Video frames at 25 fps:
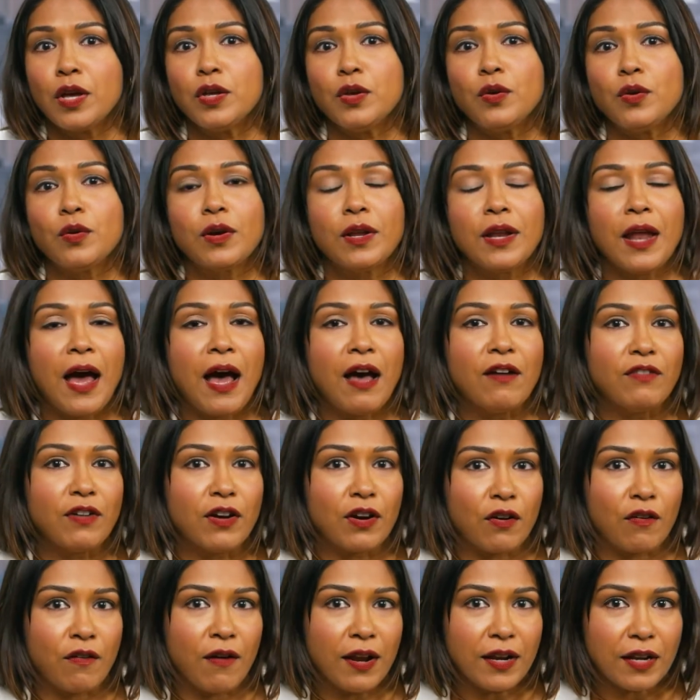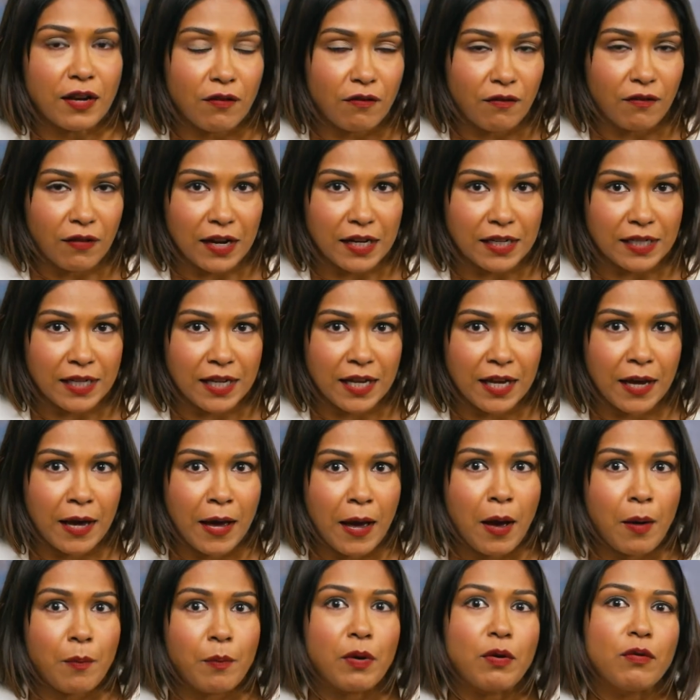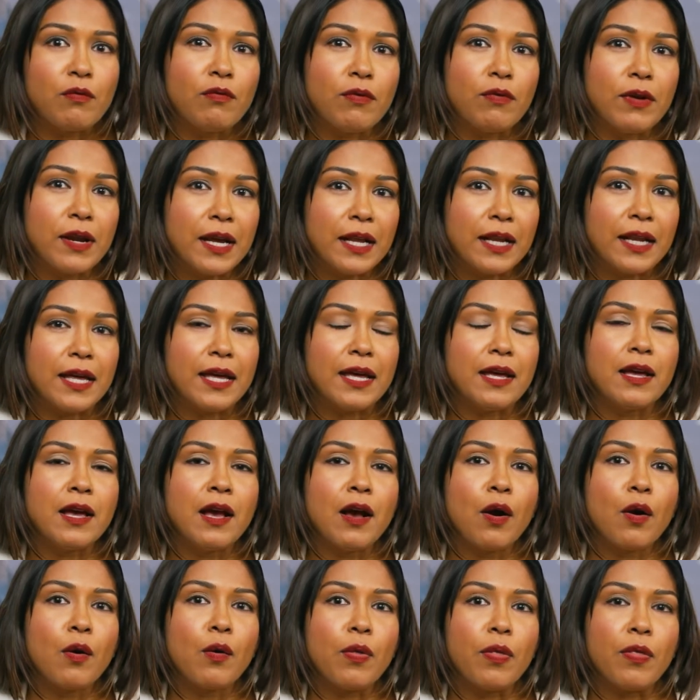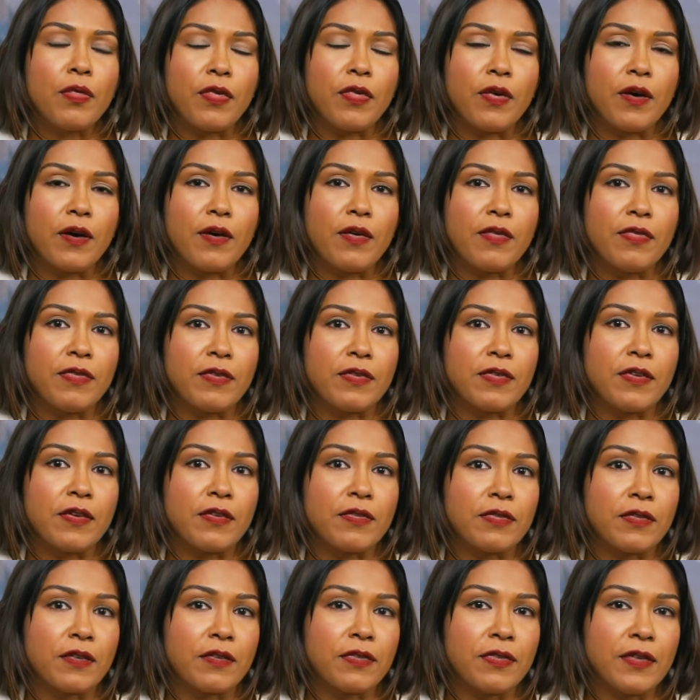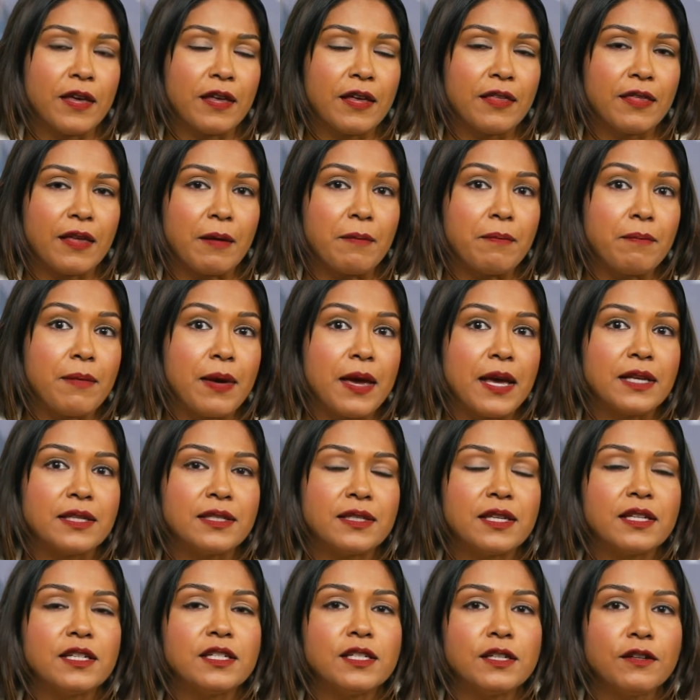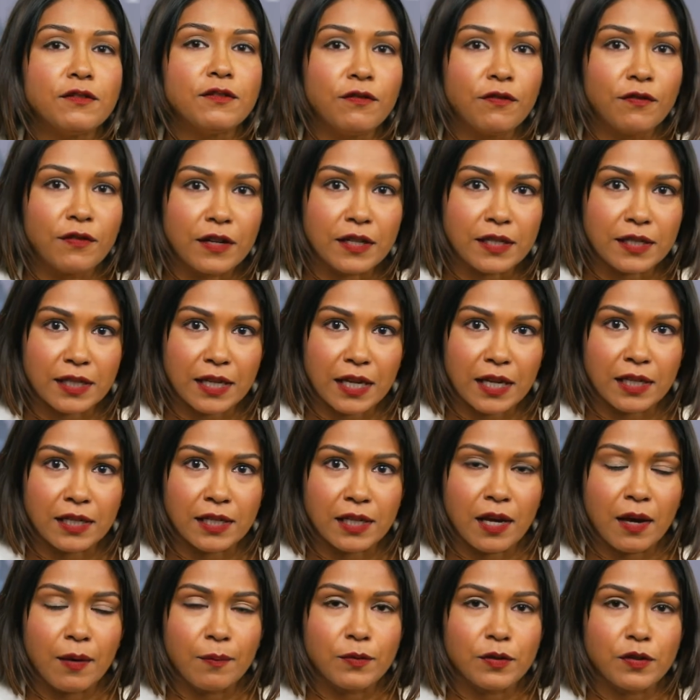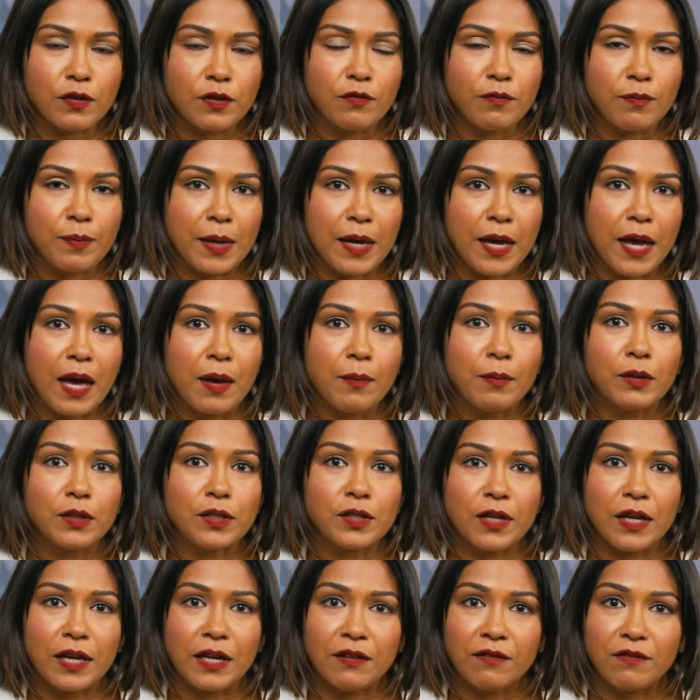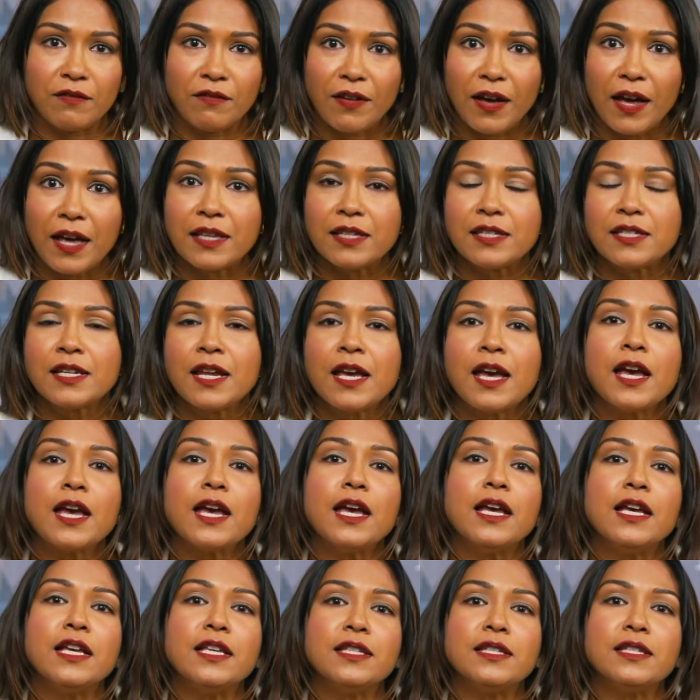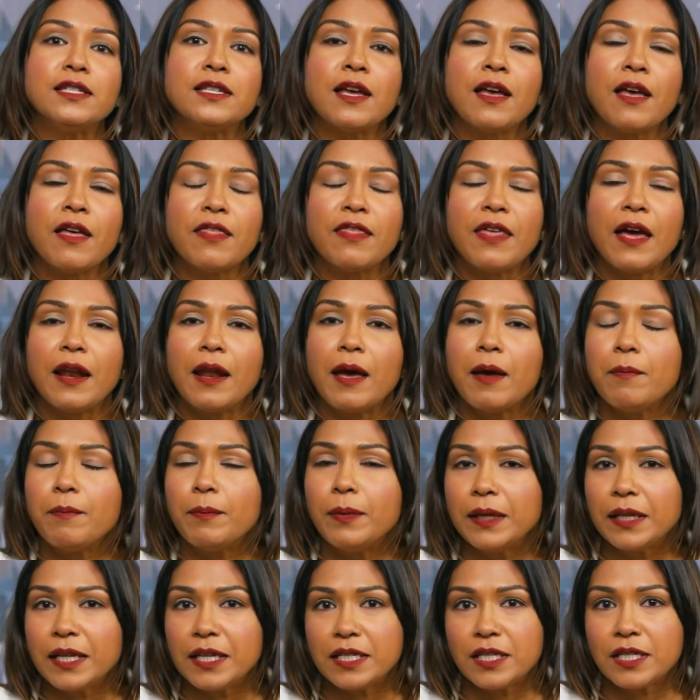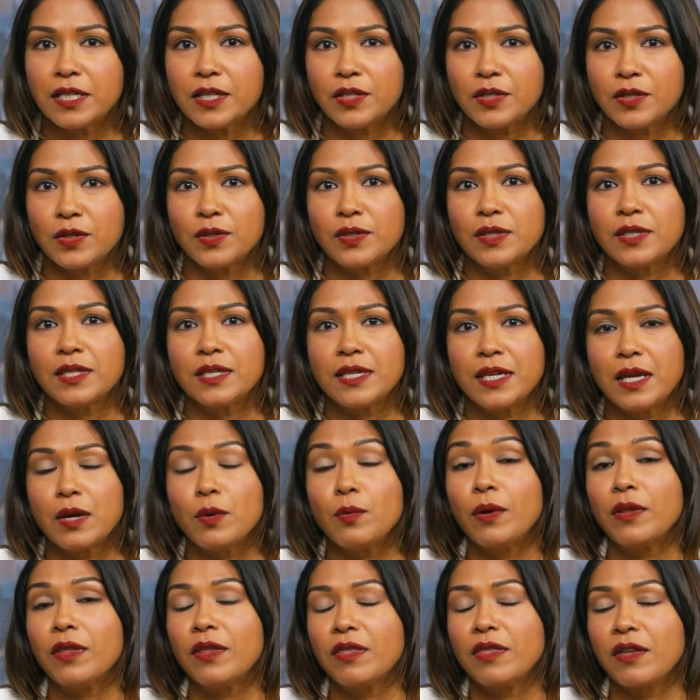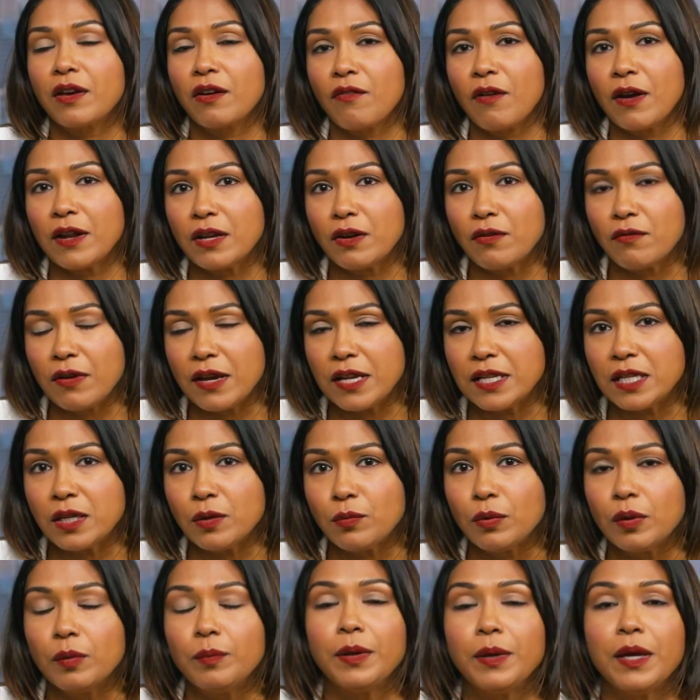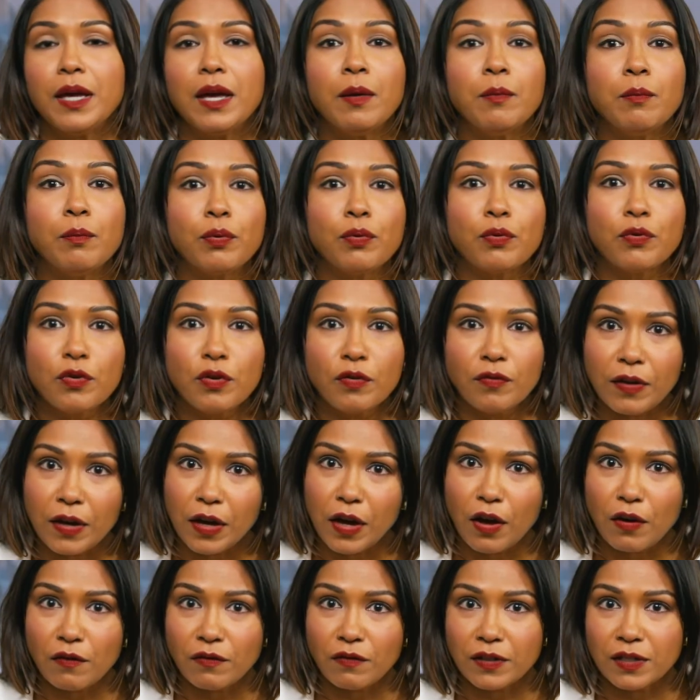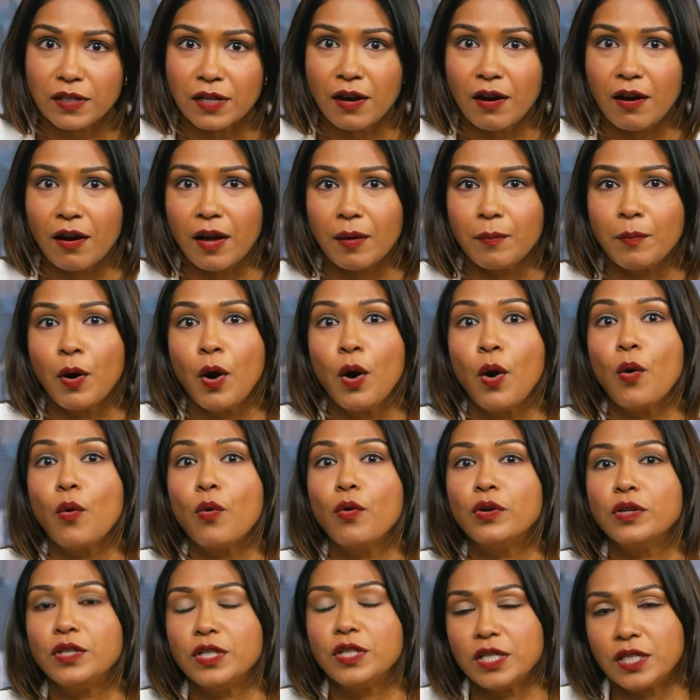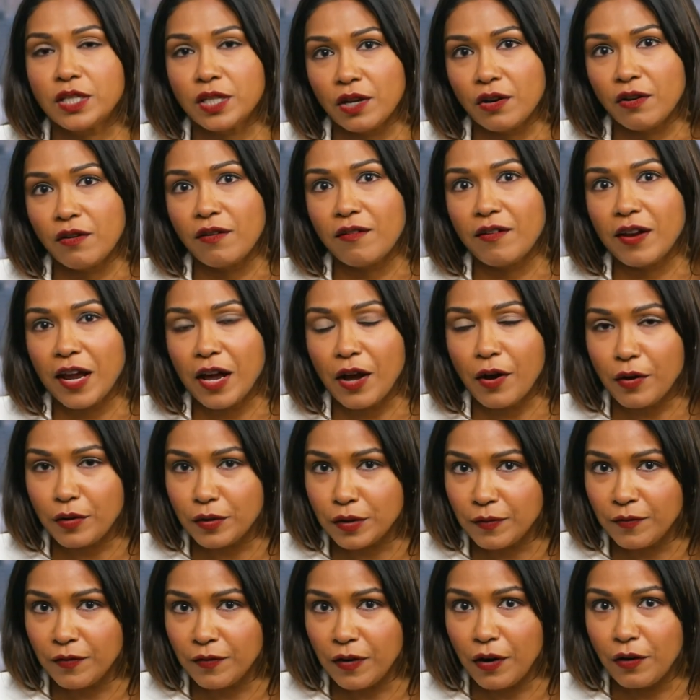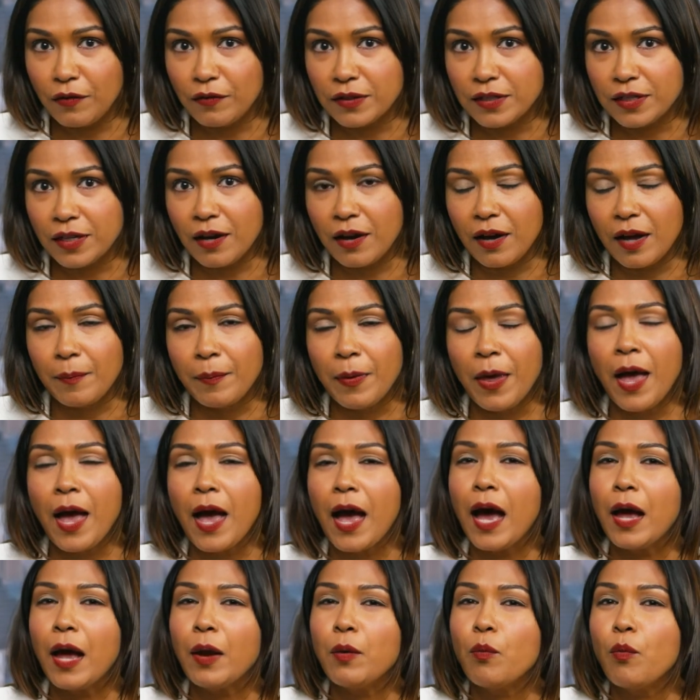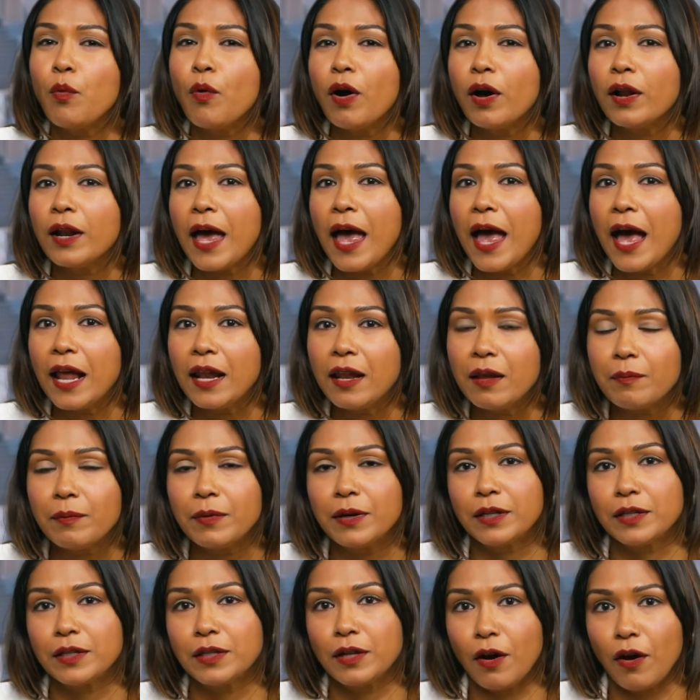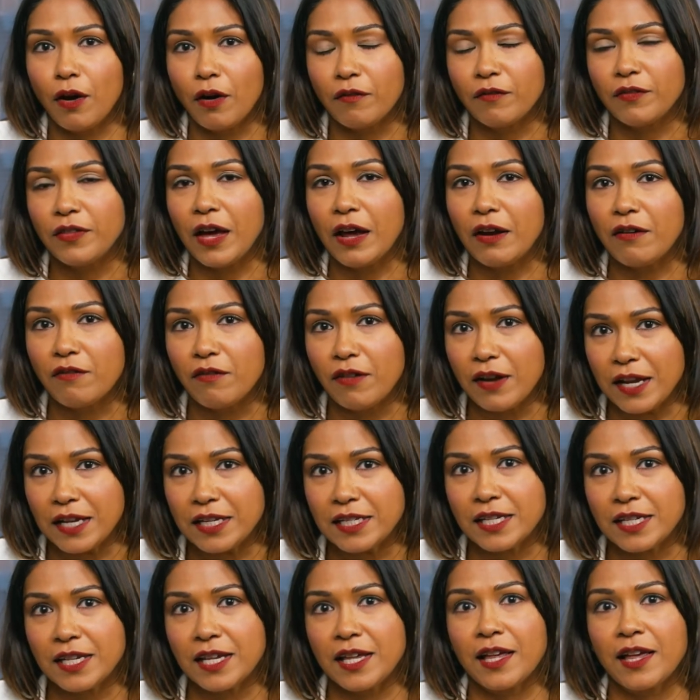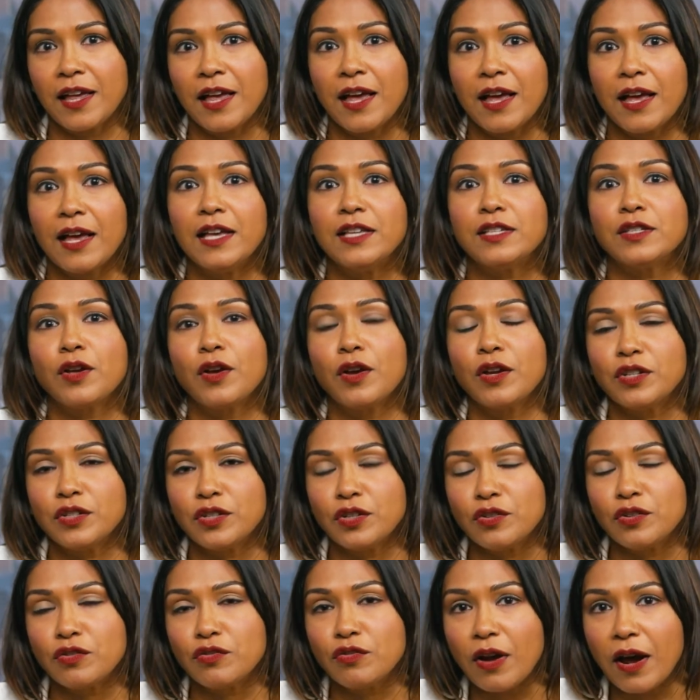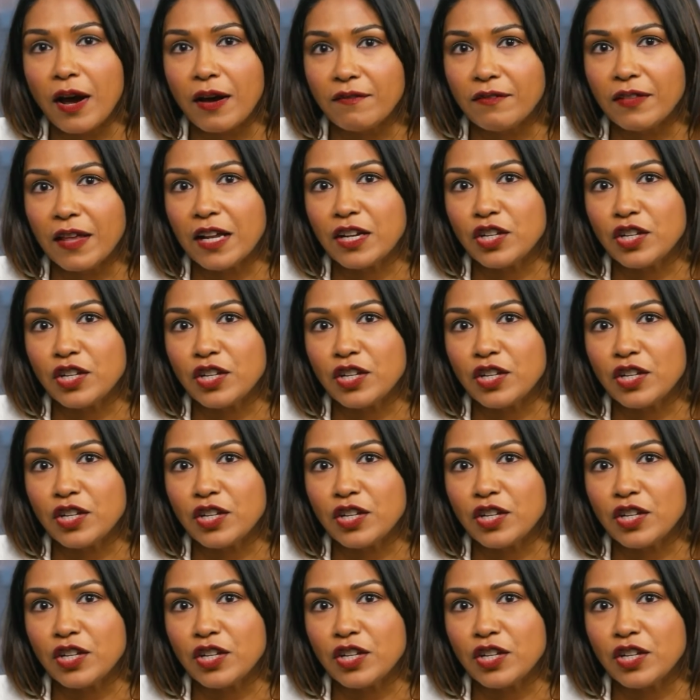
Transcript: you could have a credit rating, but really the thing that makes the difference in terms of being able to invest is that ability to see whether the credit rating will be improving over time or deteriorating over time, and what element of that rating is going to drive that